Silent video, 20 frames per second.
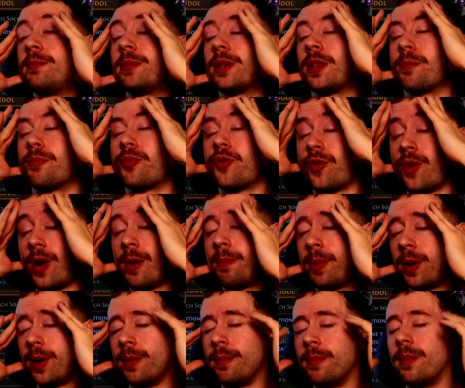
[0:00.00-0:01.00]
But the
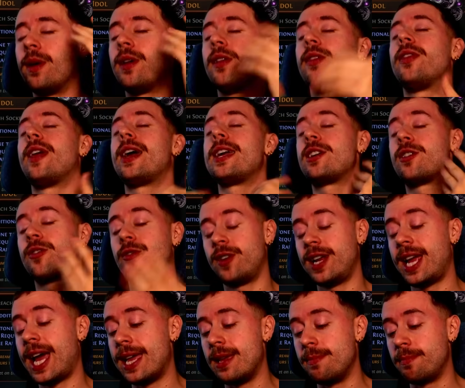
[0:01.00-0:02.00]
problem they
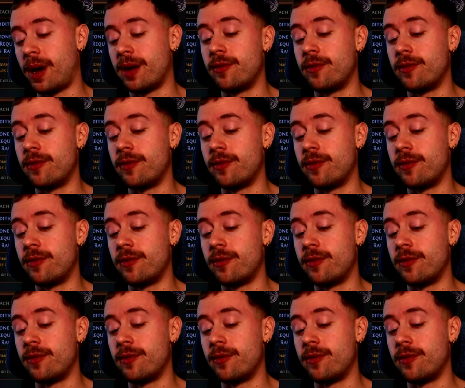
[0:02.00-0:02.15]
create by